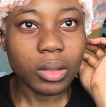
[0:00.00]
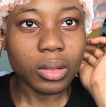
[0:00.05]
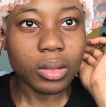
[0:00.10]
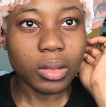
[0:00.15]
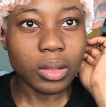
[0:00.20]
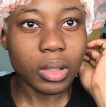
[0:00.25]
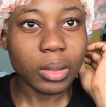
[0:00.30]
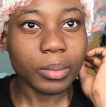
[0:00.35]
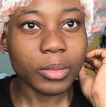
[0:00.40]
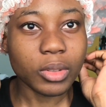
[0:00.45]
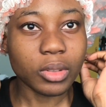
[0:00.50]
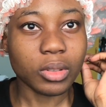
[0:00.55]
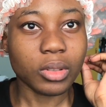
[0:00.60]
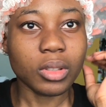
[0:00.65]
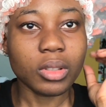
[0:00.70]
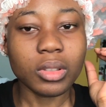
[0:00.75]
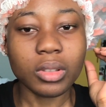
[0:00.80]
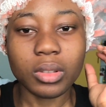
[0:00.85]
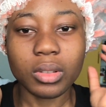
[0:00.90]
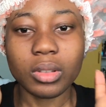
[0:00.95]
So I'm
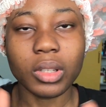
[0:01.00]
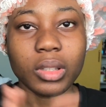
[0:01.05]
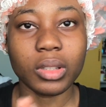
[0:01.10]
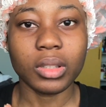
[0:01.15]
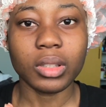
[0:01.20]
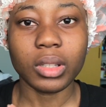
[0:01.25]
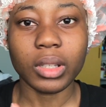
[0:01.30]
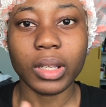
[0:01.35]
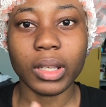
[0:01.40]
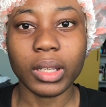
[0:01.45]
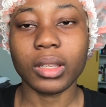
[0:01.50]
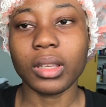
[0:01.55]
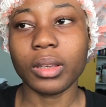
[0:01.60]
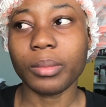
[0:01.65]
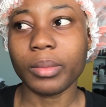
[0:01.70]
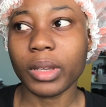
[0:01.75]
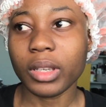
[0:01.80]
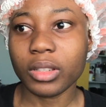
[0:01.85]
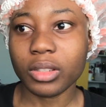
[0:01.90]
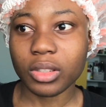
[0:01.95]
just going to get
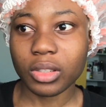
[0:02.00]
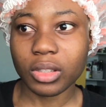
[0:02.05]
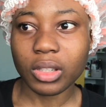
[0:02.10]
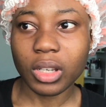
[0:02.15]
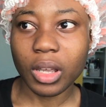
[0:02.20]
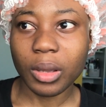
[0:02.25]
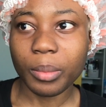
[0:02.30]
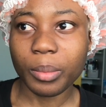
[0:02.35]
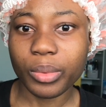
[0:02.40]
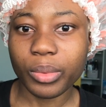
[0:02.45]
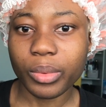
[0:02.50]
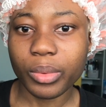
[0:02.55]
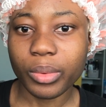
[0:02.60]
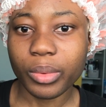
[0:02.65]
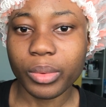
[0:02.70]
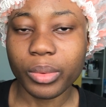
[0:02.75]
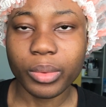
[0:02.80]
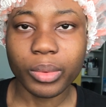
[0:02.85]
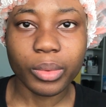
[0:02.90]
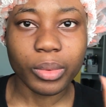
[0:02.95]
my
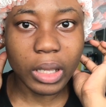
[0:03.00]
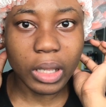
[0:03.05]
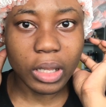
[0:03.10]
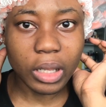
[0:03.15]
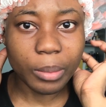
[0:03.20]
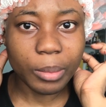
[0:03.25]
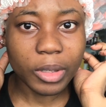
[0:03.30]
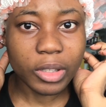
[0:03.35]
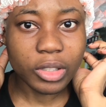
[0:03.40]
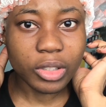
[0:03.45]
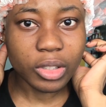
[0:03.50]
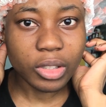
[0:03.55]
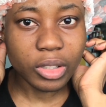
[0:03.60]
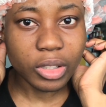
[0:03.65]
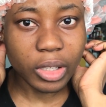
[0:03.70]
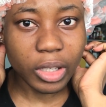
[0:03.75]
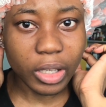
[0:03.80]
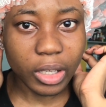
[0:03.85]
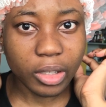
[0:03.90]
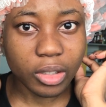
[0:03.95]
shampoo, and
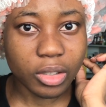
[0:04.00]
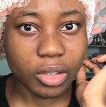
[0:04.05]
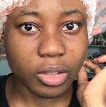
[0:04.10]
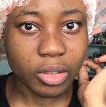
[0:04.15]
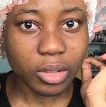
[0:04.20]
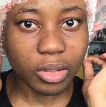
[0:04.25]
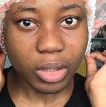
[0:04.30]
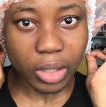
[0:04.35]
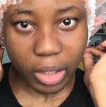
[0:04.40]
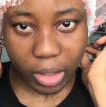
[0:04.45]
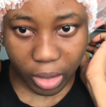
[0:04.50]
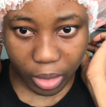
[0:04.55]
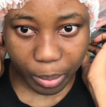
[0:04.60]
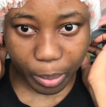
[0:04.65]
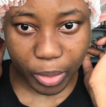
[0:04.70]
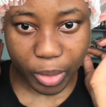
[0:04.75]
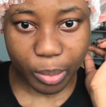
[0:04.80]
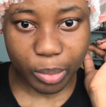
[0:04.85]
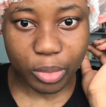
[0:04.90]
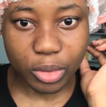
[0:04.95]
I actually use like a
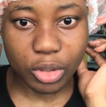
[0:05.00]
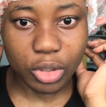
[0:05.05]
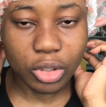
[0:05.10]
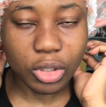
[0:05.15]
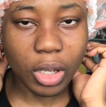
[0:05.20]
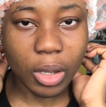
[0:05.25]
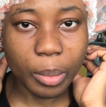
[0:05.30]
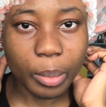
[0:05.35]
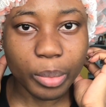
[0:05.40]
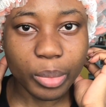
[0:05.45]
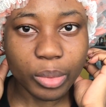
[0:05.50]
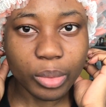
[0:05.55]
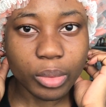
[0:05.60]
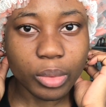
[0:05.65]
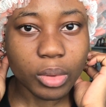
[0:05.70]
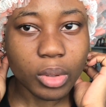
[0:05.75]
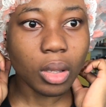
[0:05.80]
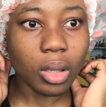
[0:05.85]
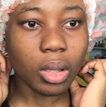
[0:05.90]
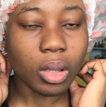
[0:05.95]
purple shampoo
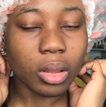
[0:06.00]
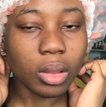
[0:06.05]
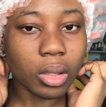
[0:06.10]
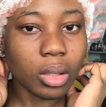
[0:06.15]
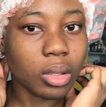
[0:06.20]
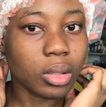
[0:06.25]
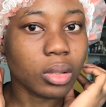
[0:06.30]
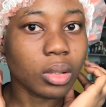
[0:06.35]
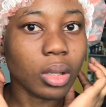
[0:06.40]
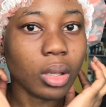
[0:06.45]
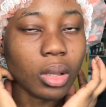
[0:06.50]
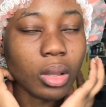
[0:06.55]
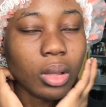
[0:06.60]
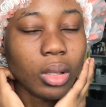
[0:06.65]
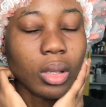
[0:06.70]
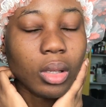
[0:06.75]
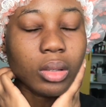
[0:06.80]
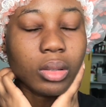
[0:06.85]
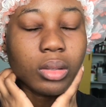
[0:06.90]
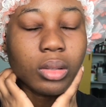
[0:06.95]
and things like
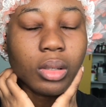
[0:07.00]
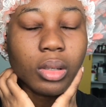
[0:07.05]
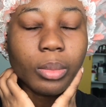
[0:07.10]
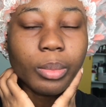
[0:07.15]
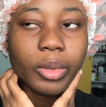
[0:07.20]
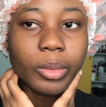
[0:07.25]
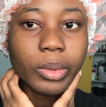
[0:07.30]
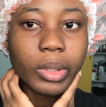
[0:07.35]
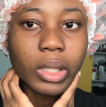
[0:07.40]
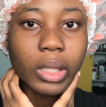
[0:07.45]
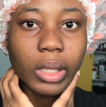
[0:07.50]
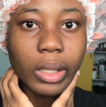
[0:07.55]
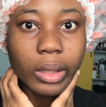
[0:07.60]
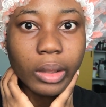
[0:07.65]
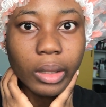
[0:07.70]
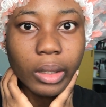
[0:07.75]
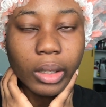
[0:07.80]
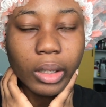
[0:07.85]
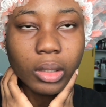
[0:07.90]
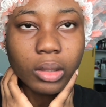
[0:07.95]
that. So I'll probably get
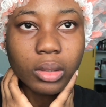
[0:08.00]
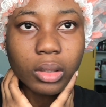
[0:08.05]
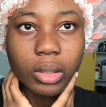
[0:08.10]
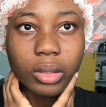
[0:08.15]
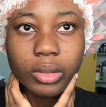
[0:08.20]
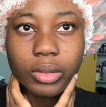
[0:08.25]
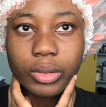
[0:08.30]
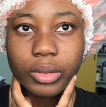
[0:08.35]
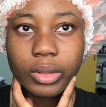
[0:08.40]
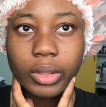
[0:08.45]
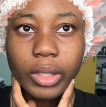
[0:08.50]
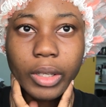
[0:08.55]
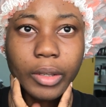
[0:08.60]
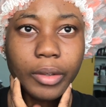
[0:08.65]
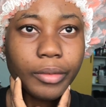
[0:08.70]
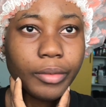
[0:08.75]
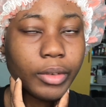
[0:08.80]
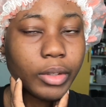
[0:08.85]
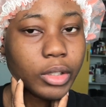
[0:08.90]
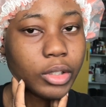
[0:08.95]
that and just like
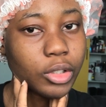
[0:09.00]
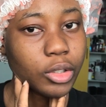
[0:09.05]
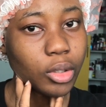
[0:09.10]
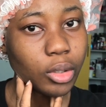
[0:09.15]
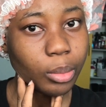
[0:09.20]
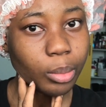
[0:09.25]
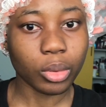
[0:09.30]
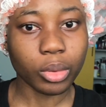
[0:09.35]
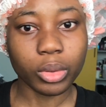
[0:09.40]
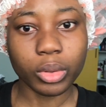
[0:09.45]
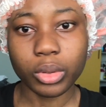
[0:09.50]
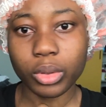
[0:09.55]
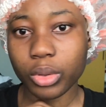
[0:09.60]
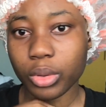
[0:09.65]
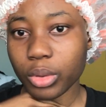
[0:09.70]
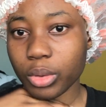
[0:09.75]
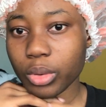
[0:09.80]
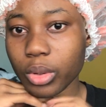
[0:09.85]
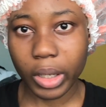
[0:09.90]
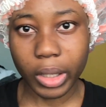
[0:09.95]
finish up
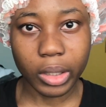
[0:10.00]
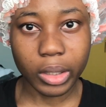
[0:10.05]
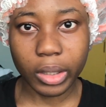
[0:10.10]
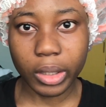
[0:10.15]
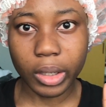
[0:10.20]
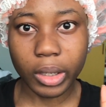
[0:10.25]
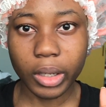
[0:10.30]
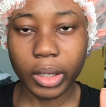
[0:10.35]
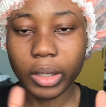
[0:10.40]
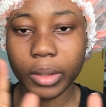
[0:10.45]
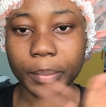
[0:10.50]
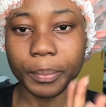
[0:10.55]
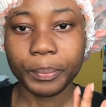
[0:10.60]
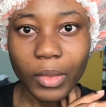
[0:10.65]
those hair dye.